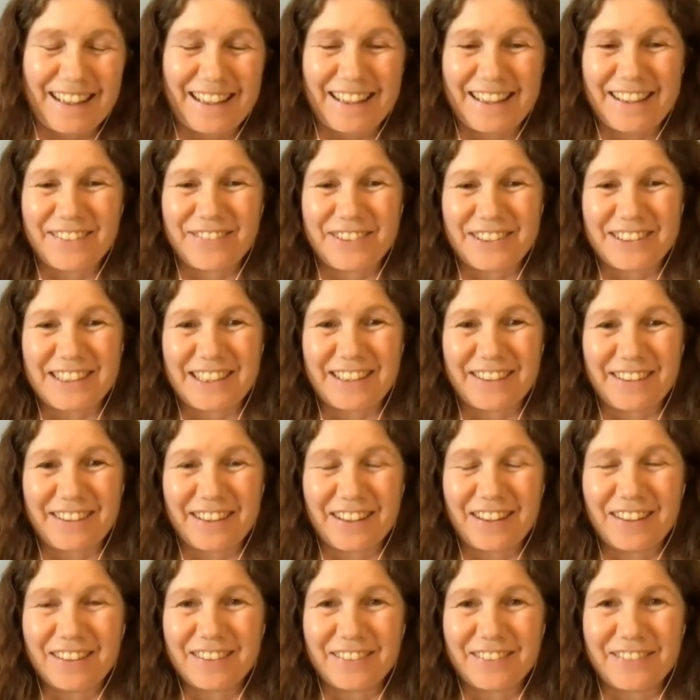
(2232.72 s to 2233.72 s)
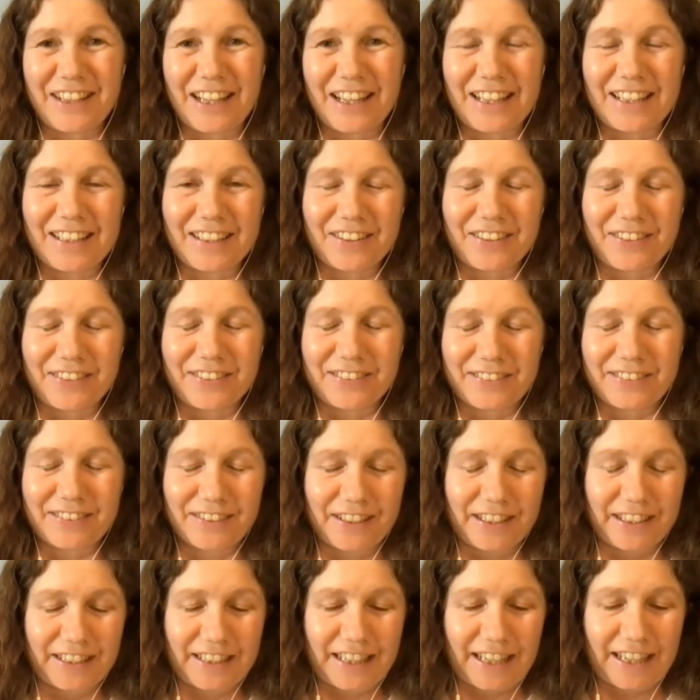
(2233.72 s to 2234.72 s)
Thank you for sharing all of that,
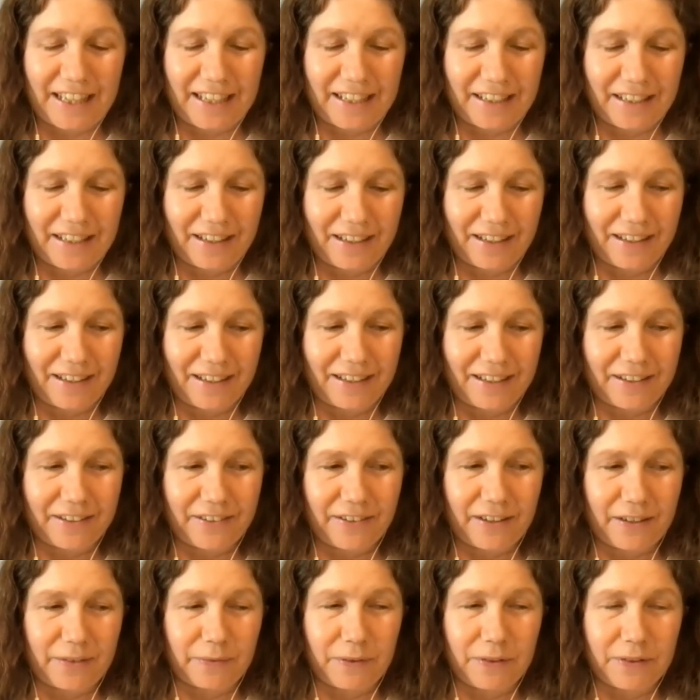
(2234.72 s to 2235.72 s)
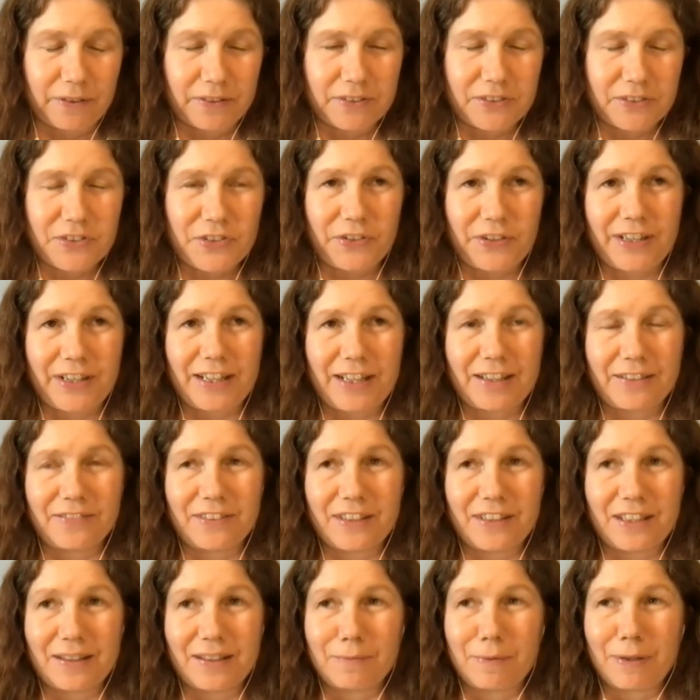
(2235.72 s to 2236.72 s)
including that incredible story
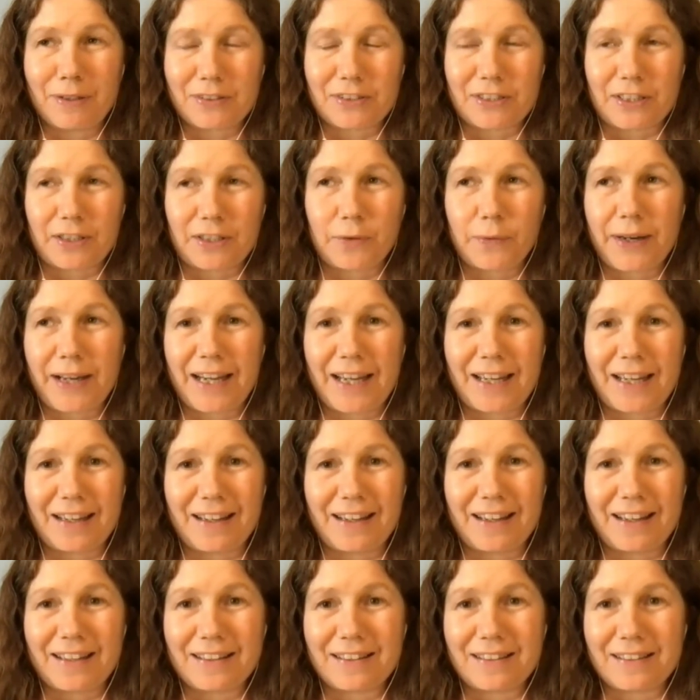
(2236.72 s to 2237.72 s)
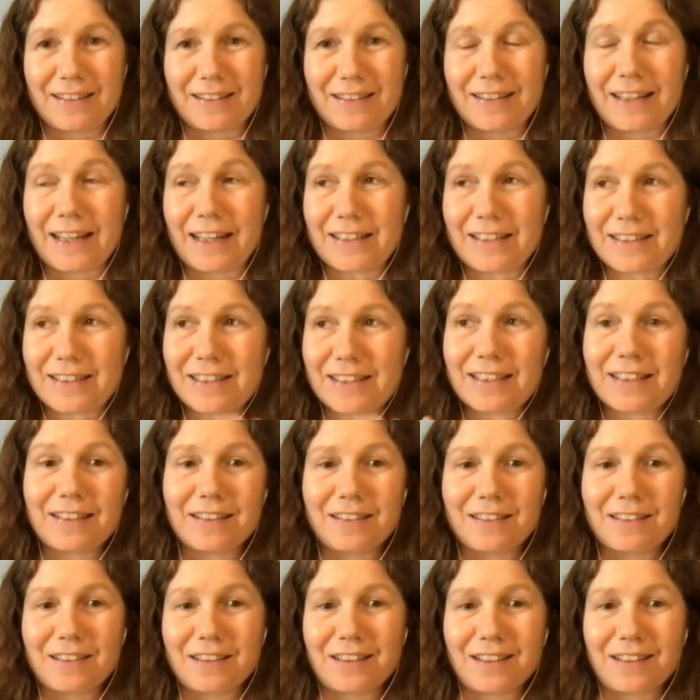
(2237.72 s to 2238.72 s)
of the Baltic Way. And that did
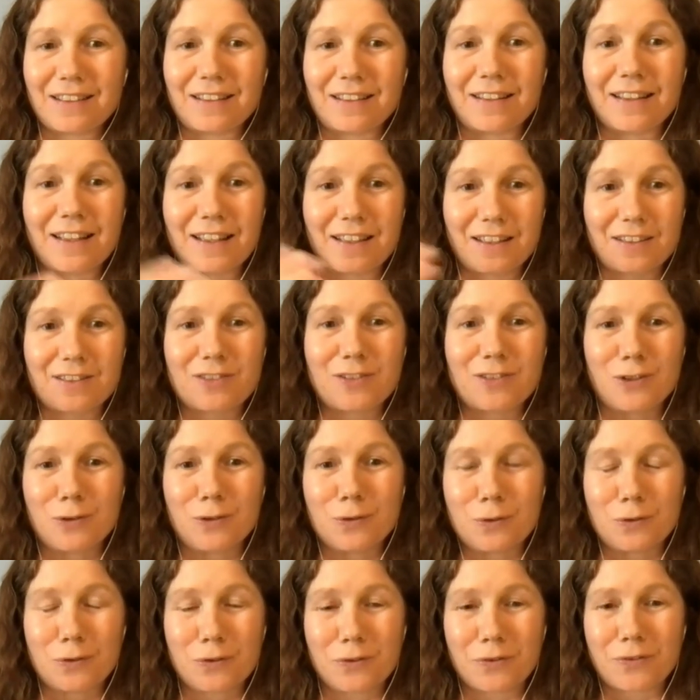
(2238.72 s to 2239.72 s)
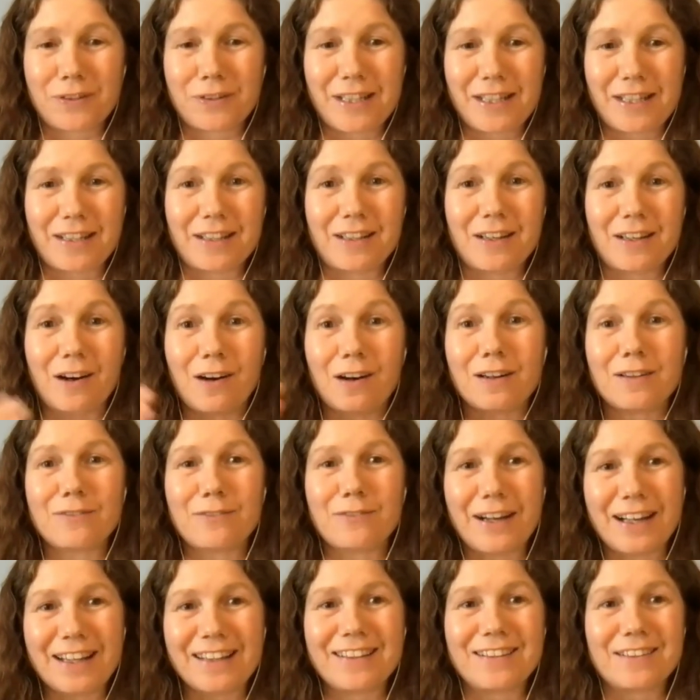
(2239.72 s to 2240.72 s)
indeed lead to 3
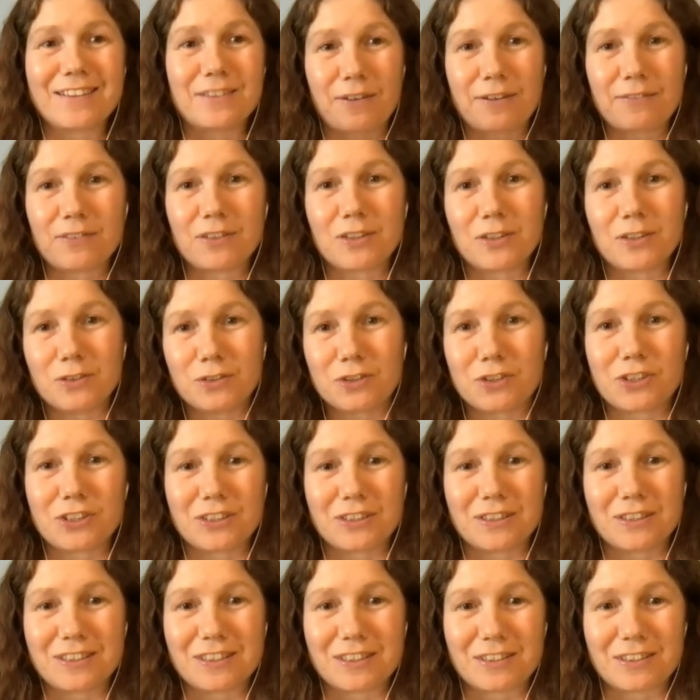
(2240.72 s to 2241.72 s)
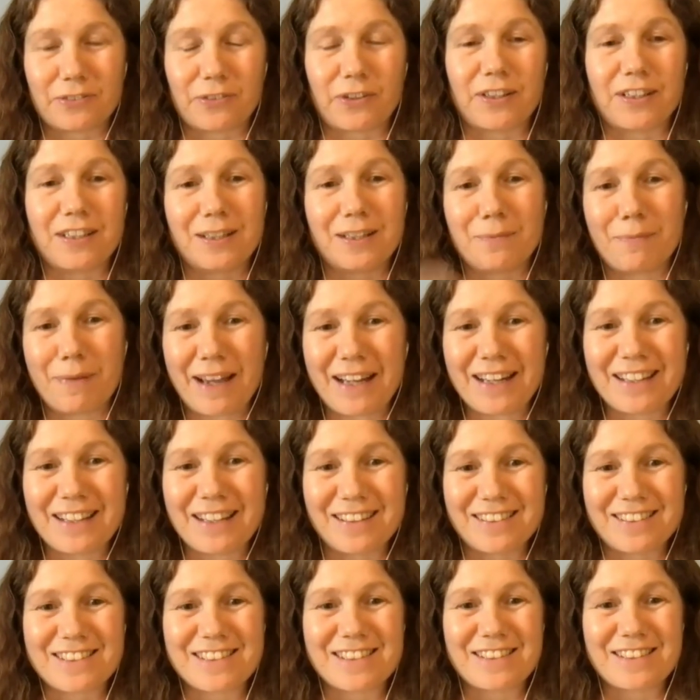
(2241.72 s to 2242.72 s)
nonviolent revolutions for
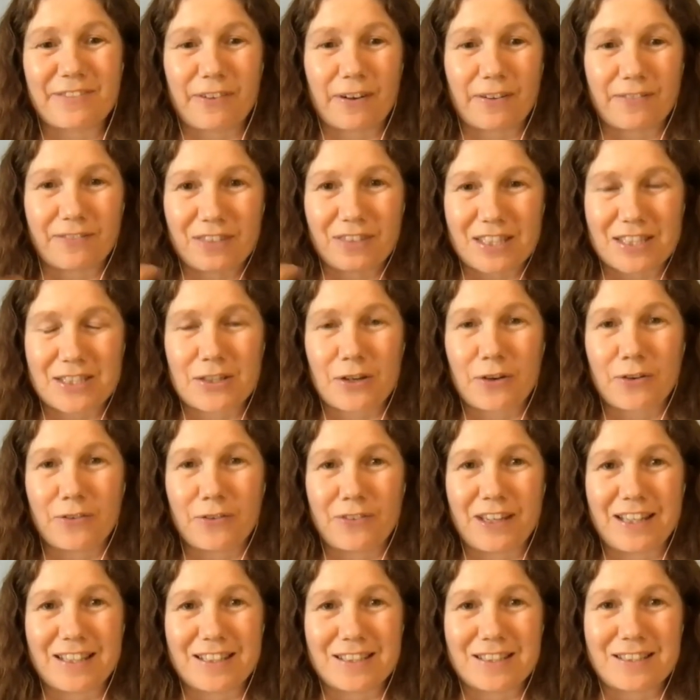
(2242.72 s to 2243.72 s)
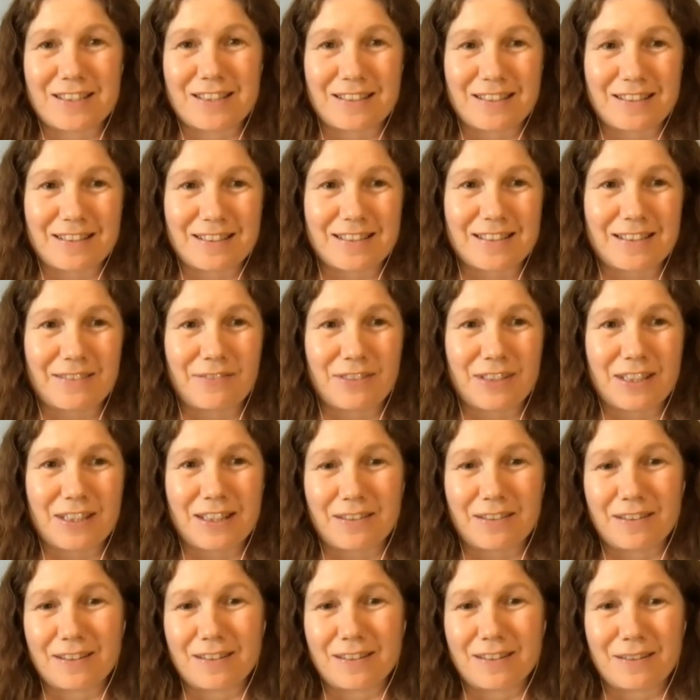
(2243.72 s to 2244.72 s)
independence from the Soviets, and some of
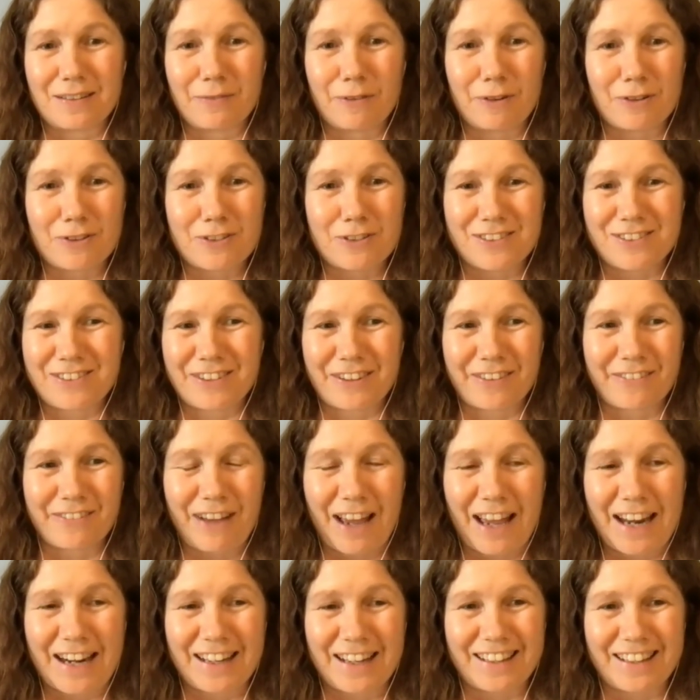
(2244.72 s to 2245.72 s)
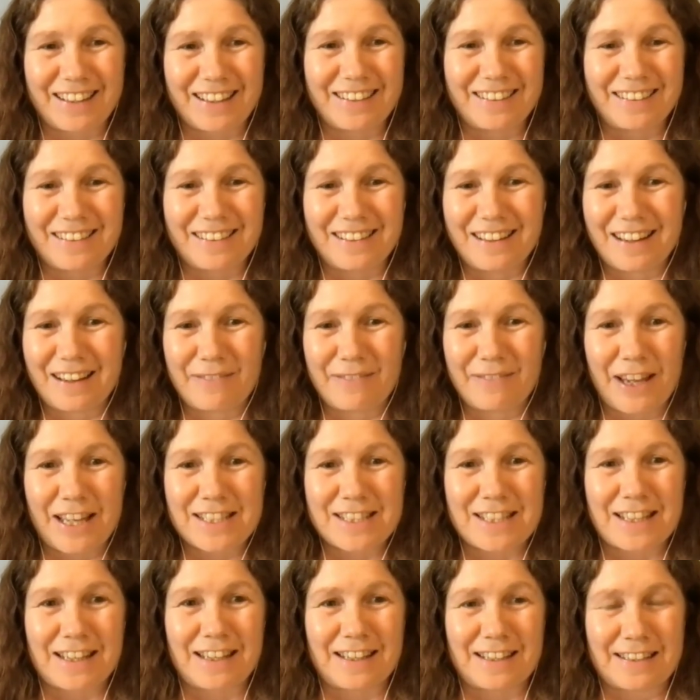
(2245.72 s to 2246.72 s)
the most dramatic and
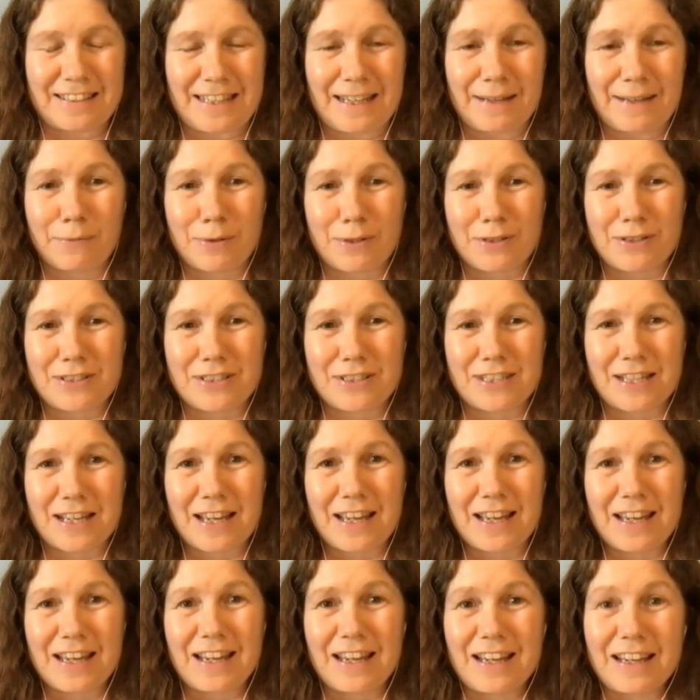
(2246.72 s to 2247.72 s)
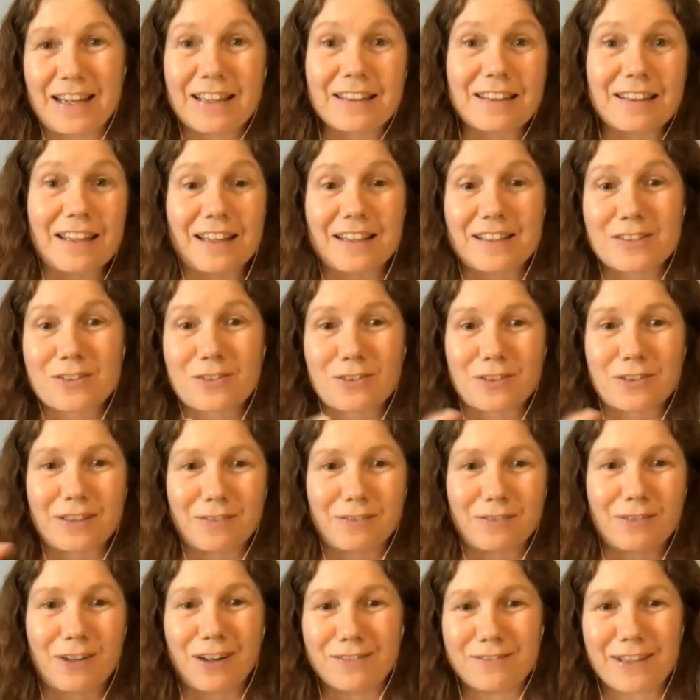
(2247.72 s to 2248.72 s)
amazing examples in the
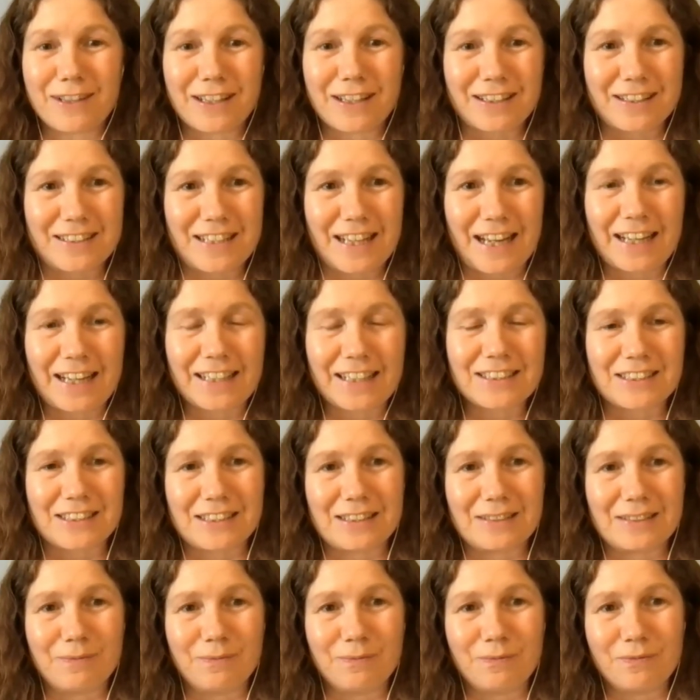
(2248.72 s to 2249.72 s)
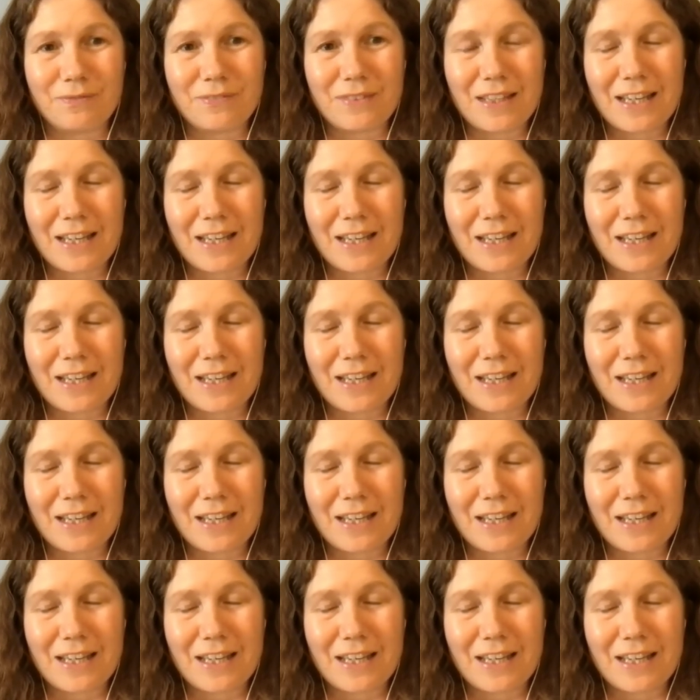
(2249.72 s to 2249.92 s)
history of nonviolent action.